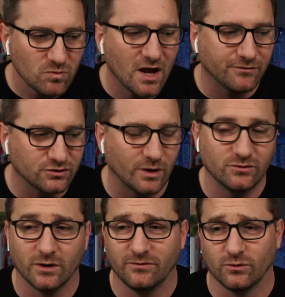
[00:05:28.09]
of the
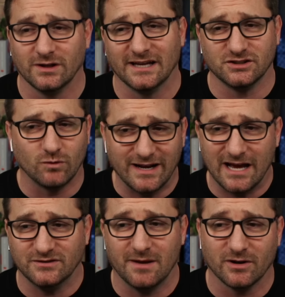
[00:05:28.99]
2024 election. Right
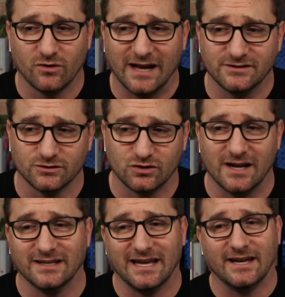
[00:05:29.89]
now, Democrats are trying
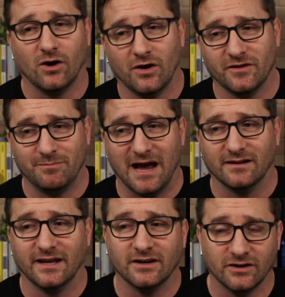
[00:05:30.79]
to get it on the
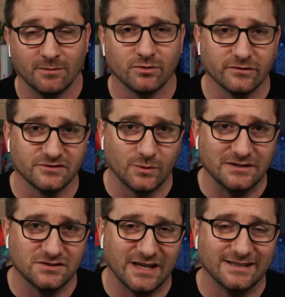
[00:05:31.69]
ballot in a number of swing
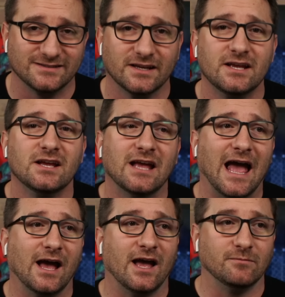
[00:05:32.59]
states,
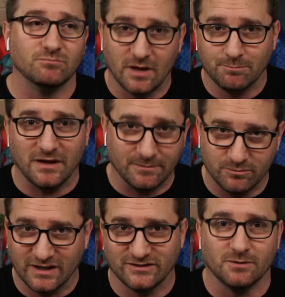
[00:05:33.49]

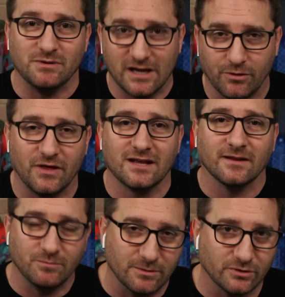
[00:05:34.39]
it to be a thing
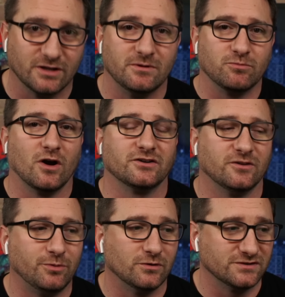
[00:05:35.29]
that people can be brought to the
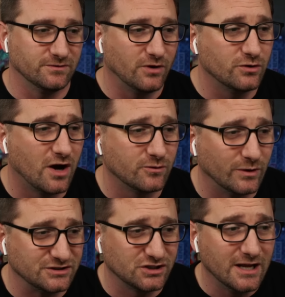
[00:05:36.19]
polls to vote on,
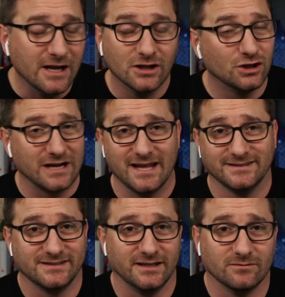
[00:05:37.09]
which, look,
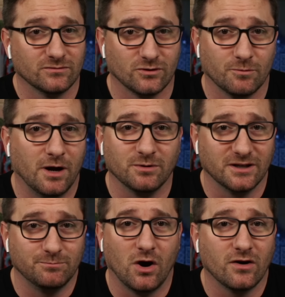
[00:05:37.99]
honestly, the
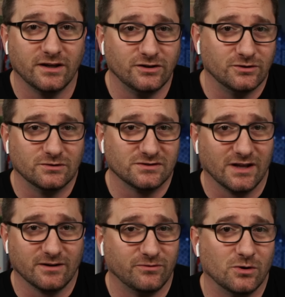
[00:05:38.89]
Republican Party used
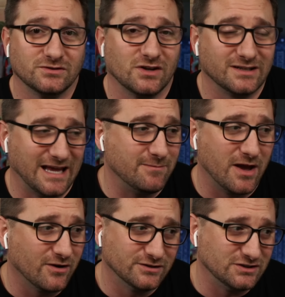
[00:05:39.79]
like votes on gay
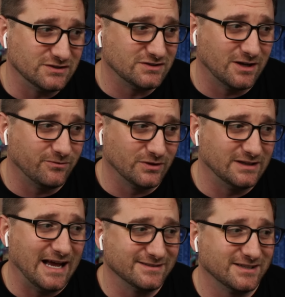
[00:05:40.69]
marriage and stuff for the
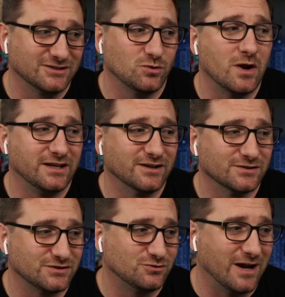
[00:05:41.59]
last like 20
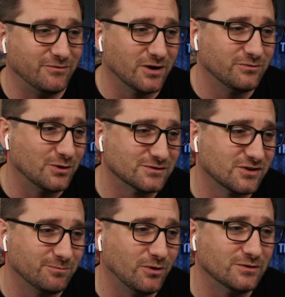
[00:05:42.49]
years to drive their voters to
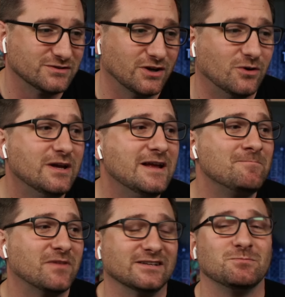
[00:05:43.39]
the polls. So
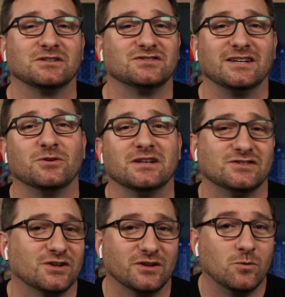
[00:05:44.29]
as much as I don't
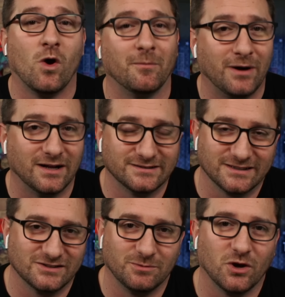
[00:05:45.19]
necessarily want
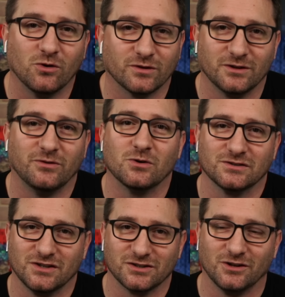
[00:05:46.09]
politics to be overly
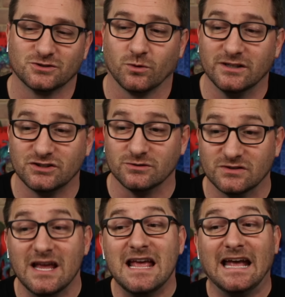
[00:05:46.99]
focused on cultural
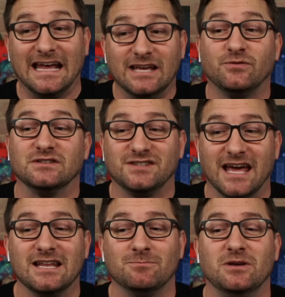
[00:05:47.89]
issues, if it's
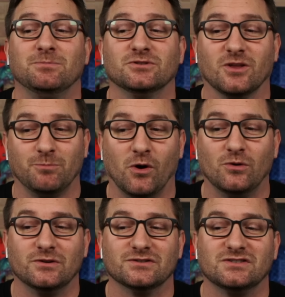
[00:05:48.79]
getting people to the
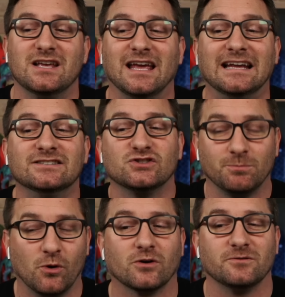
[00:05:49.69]
polls in
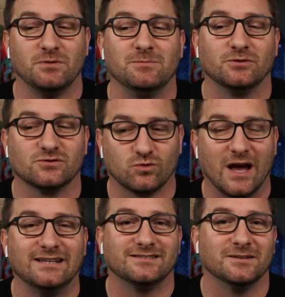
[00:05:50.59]
support of people's
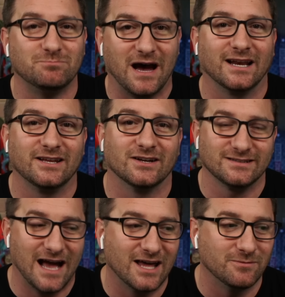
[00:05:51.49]
rights and bodily
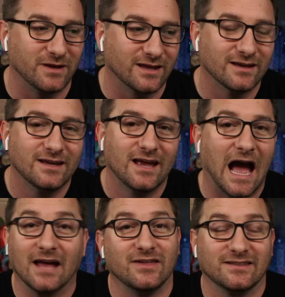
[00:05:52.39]
autonomy,
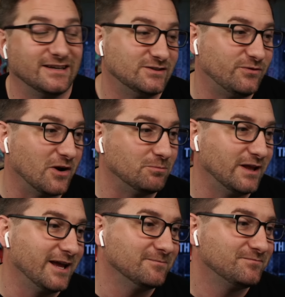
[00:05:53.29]
I think that it's fair
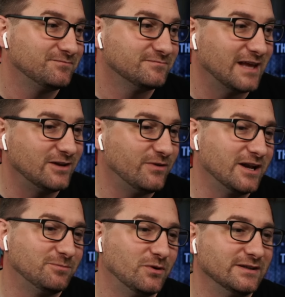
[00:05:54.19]
play. Any
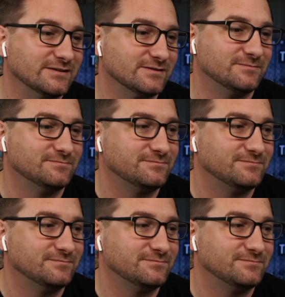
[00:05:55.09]
final points?